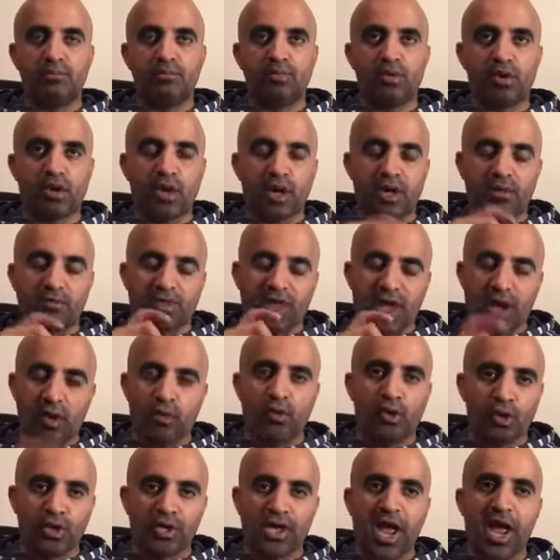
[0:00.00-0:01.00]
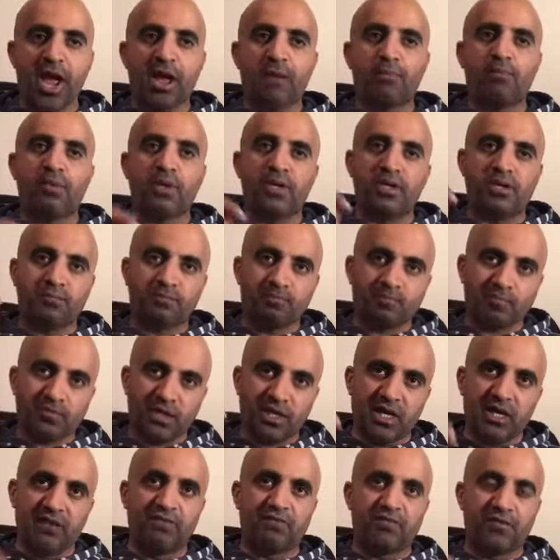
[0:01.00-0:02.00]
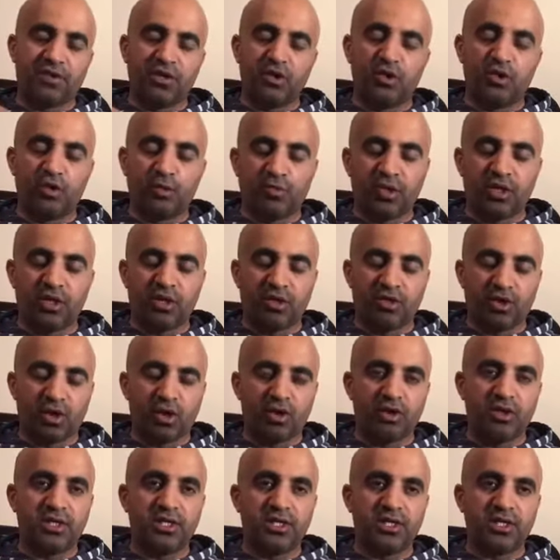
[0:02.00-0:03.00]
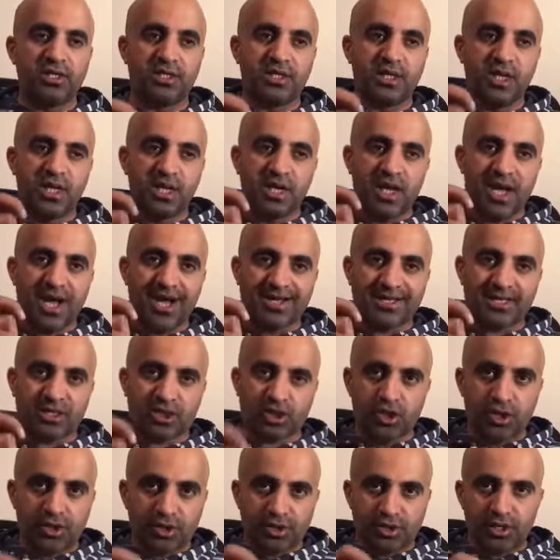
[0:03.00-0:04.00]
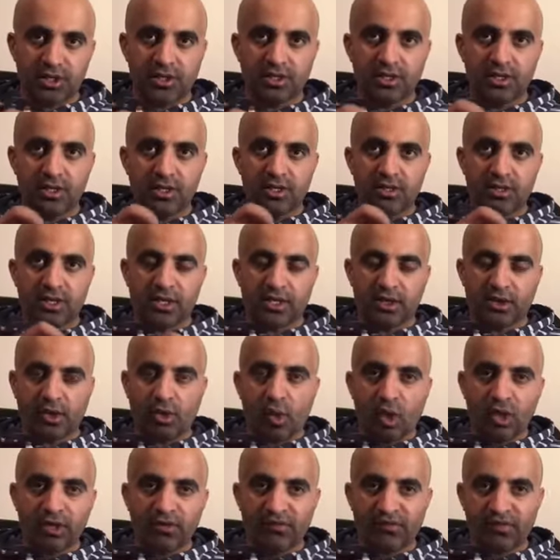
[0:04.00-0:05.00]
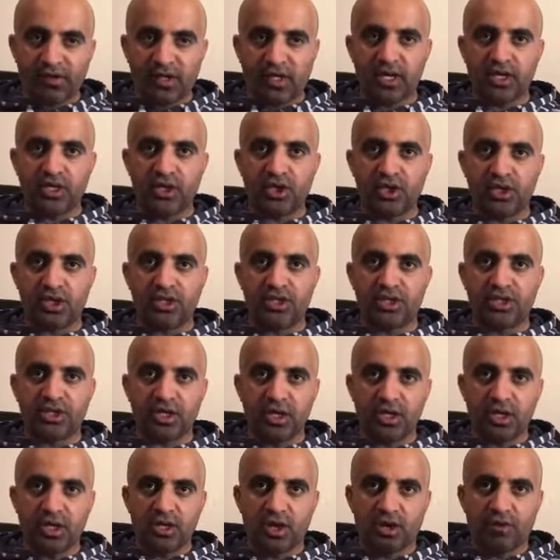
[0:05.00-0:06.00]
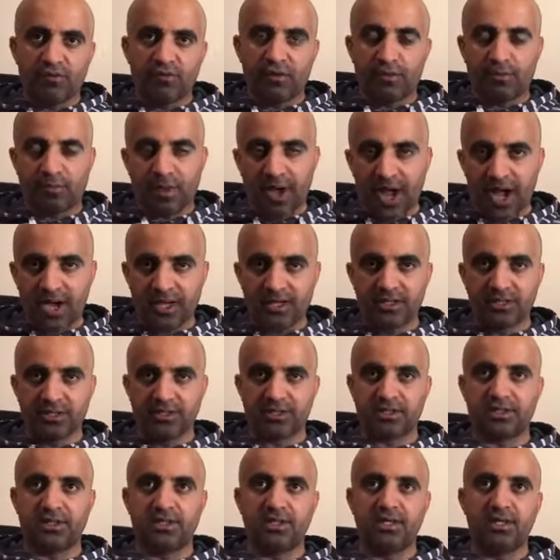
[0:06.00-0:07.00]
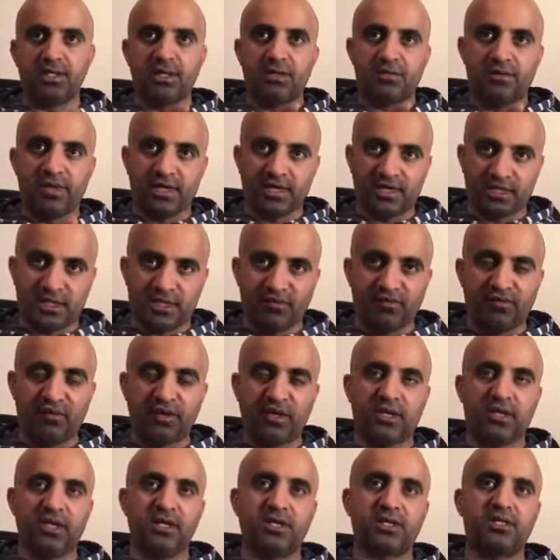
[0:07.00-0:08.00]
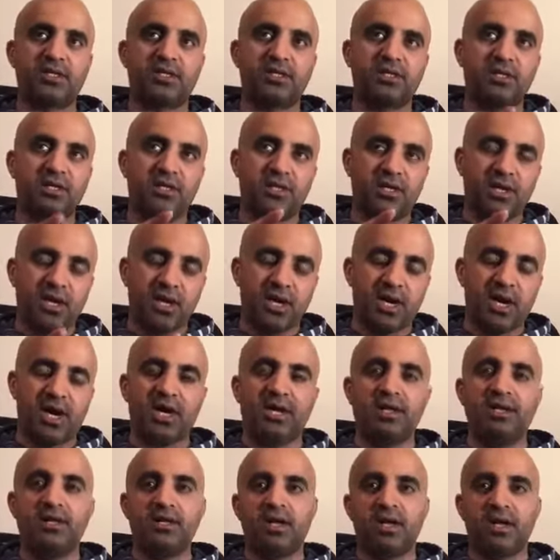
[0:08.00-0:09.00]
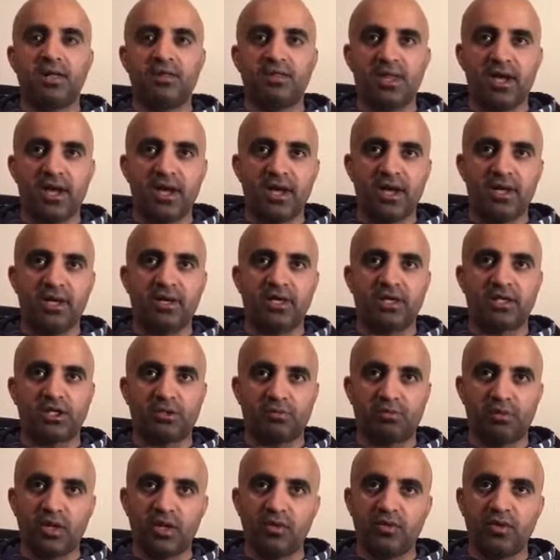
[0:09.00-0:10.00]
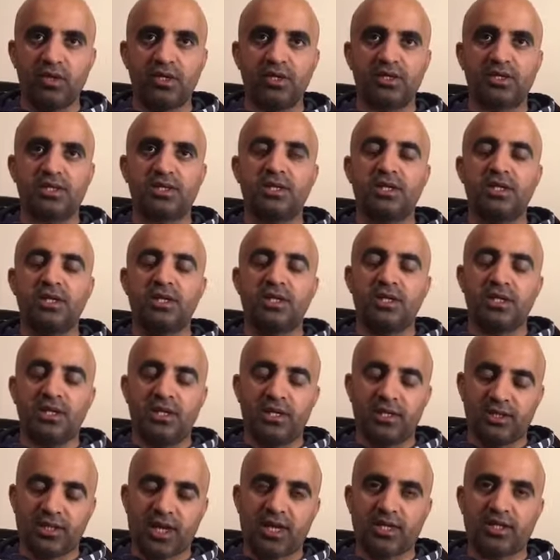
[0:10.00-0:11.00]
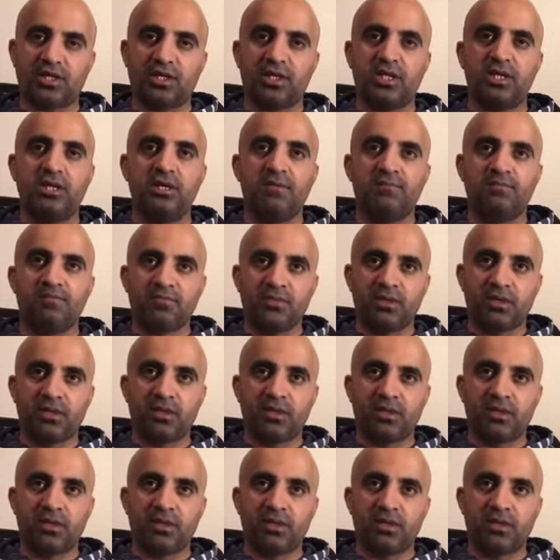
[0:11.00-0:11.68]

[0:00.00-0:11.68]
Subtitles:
But that would only happen if the European authorities are certain that the qualifications of the pilots, their certificates and their experience is actually